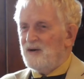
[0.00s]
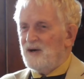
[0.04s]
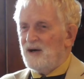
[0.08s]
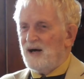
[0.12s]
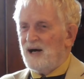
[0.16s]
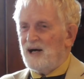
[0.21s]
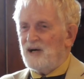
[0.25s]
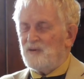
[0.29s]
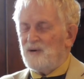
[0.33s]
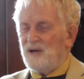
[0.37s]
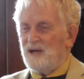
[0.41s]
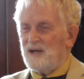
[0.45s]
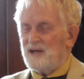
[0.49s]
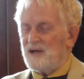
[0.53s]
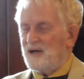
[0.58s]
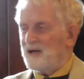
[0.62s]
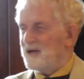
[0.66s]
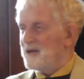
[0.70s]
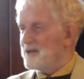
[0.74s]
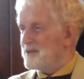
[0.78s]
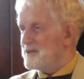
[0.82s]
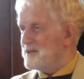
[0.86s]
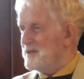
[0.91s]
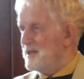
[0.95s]
light rail
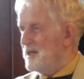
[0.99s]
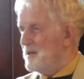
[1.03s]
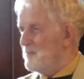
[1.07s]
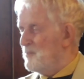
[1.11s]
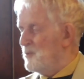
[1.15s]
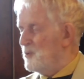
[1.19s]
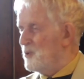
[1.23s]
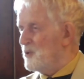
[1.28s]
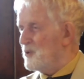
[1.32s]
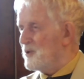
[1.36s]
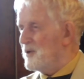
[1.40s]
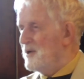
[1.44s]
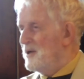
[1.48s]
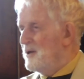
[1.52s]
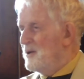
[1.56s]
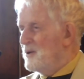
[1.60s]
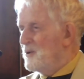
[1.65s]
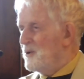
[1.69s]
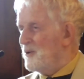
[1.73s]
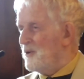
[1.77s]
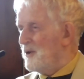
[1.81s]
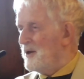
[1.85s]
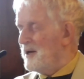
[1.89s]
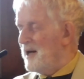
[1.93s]
going out to the airport,
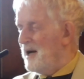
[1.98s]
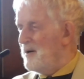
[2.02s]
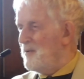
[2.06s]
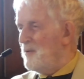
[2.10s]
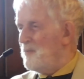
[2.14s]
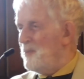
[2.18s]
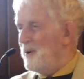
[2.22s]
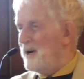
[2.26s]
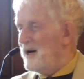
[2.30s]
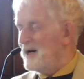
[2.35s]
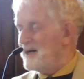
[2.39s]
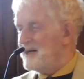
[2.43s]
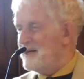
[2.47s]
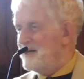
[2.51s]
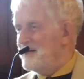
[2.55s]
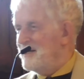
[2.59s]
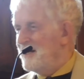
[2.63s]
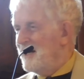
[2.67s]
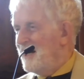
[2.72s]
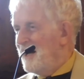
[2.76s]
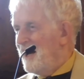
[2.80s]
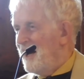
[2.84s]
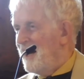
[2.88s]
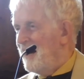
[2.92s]
or that the Labour Party
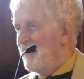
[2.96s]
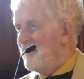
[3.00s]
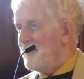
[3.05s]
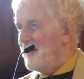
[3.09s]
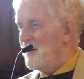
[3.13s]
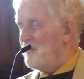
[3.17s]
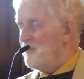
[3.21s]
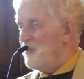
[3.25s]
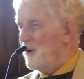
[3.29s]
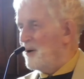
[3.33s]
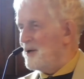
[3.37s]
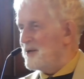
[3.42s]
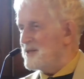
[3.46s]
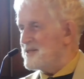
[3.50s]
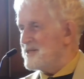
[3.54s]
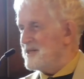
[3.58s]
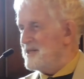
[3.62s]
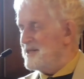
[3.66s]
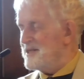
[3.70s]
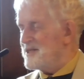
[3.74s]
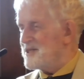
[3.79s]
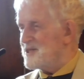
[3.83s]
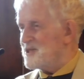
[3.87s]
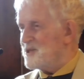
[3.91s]
had
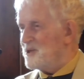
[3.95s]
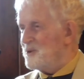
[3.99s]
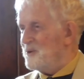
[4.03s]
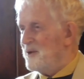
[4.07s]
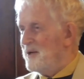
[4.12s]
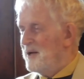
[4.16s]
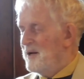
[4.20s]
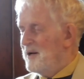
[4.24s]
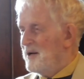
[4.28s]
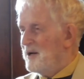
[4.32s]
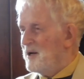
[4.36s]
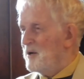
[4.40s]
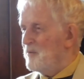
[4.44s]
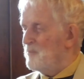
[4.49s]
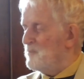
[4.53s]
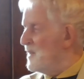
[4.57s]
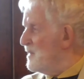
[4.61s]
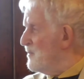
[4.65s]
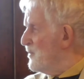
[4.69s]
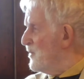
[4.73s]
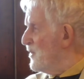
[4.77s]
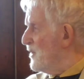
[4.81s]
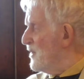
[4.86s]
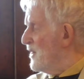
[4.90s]
policies to help
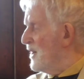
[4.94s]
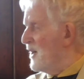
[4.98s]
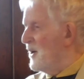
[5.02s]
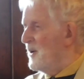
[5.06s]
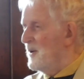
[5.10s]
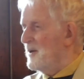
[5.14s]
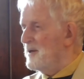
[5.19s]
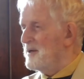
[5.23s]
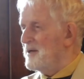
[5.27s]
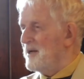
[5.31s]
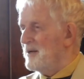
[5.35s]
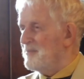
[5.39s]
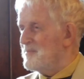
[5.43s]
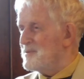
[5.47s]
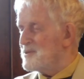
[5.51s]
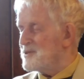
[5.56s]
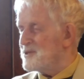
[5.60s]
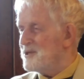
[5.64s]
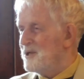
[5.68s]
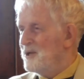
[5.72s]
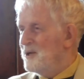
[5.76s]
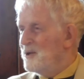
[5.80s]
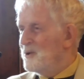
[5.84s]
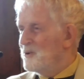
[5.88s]
people on low
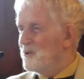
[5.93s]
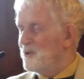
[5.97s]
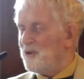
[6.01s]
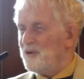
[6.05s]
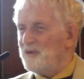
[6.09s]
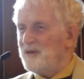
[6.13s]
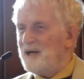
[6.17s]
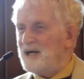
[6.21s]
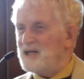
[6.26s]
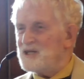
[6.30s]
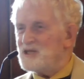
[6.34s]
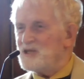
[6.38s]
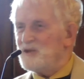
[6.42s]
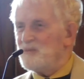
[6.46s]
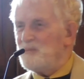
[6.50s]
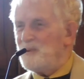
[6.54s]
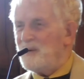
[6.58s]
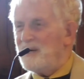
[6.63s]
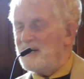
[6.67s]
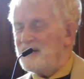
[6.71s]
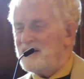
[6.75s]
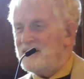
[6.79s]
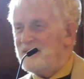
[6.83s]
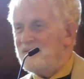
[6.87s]
incomes, or that the National
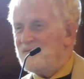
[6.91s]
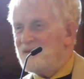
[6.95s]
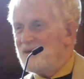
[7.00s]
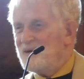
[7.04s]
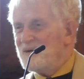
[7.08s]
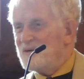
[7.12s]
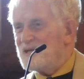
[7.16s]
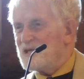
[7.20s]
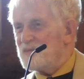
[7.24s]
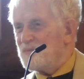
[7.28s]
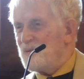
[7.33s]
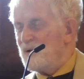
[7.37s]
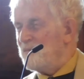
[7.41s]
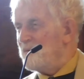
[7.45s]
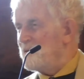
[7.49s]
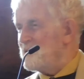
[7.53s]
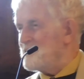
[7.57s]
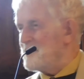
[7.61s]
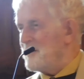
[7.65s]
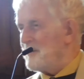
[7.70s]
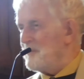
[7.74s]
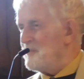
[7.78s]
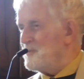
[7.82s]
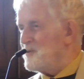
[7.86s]
Party was
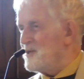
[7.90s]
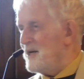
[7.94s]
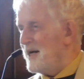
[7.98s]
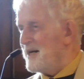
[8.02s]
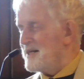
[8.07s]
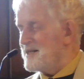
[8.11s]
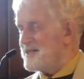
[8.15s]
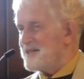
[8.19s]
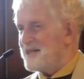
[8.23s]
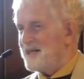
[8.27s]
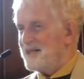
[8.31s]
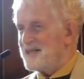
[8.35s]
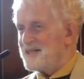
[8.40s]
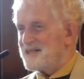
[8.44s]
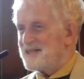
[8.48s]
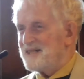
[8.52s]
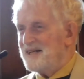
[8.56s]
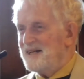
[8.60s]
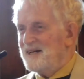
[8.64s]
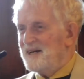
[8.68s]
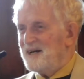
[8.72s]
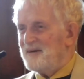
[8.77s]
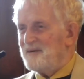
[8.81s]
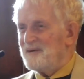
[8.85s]
promising them tax cuts.
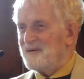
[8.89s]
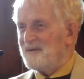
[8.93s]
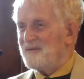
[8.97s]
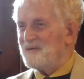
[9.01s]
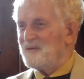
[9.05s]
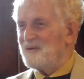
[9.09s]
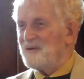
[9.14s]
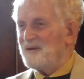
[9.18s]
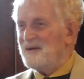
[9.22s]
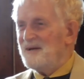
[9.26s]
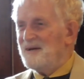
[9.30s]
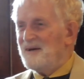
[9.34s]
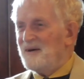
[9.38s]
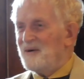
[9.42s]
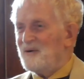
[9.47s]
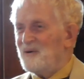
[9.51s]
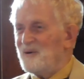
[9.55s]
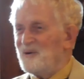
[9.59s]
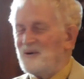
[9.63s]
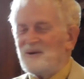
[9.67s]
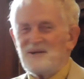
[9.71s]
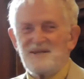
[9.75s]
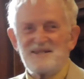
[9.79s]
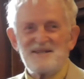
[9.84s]
I mean,
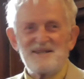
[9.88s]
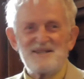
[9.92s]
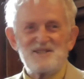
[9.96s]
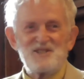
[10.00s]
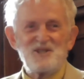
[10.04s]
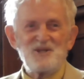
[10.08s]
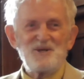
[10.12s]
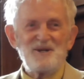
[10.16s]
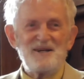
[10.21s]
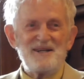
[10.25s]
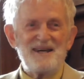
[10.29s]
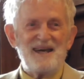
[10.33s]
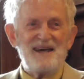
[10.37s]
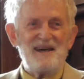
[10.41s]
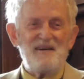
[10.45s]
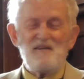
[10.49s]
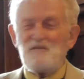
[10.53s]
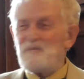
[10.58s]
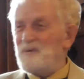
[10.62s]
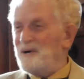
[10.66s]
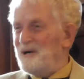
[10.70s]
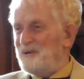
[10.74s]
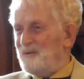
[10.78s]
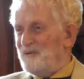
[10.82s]
all these, surely
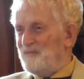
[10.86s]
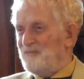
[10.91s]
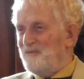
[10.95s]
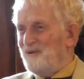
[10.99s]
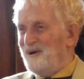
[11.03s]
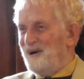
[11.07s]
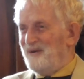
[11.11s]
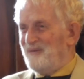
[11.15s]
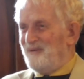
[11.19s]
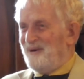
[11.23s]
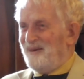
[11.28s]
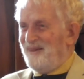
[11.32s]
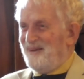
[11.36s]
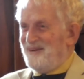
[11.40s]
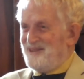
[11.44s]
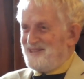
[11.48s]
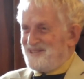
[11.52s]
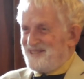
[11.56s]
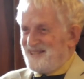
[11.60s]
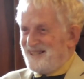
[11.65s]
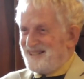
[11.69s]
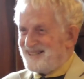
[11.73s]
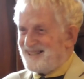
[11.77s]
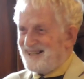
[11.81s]
everybody would find one of
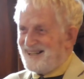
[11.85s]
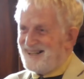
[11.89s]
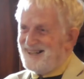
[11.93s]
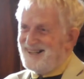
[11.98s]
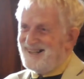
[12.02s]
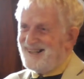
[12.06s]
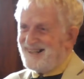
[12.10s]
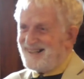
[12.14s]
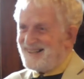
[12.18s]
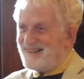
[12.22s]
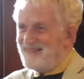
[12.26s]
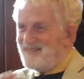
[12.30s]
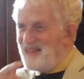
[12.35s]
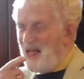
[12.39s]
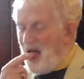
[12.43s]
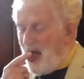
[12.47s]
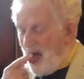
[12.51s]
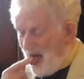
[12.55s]
those things they liked.